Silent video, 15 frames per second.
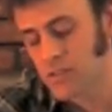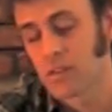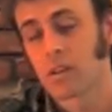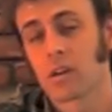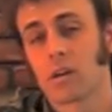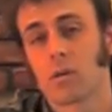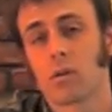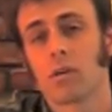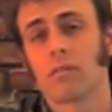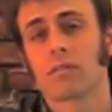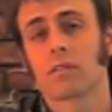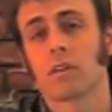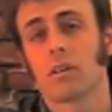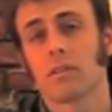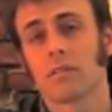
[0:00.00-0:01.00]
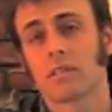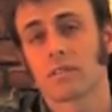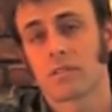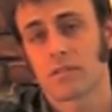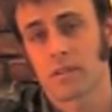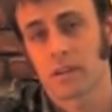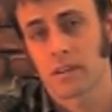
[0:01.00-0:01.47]
to go over all these
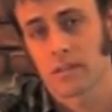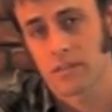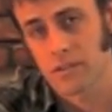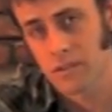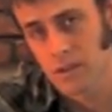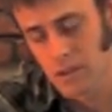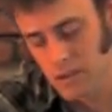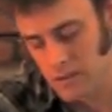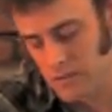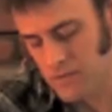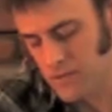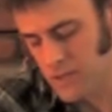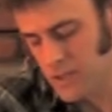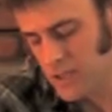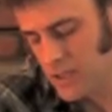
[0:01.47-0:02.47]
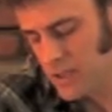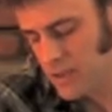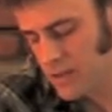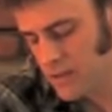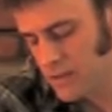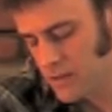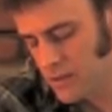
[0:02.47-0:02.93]
strings, to
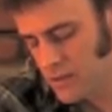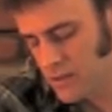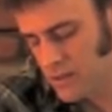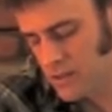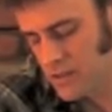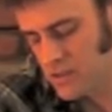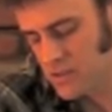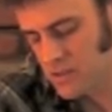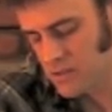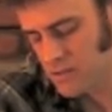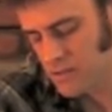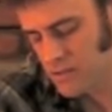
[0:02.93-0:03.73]
find this